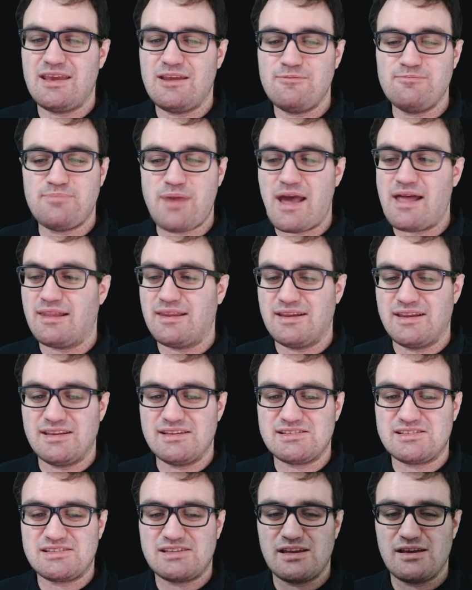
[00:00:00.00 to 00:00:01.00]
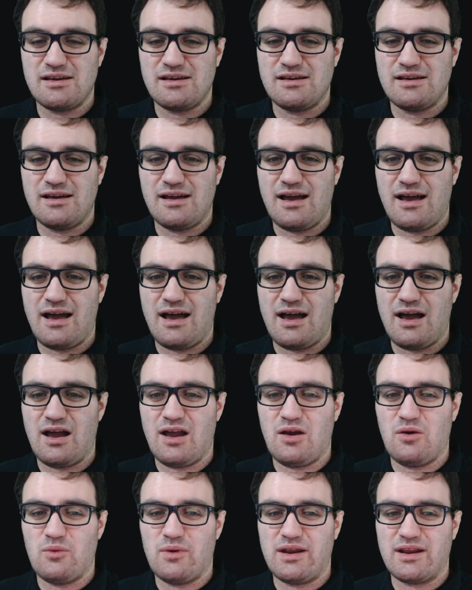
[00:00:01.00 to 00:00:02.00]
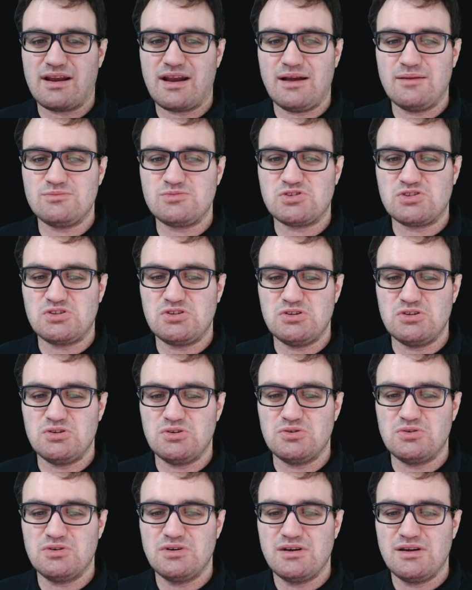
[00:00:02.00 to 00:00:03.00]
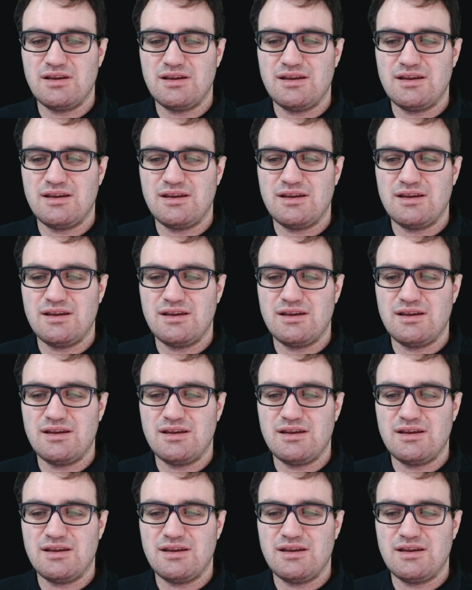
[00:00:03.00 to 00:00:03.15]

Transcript: imbalanced when it comes to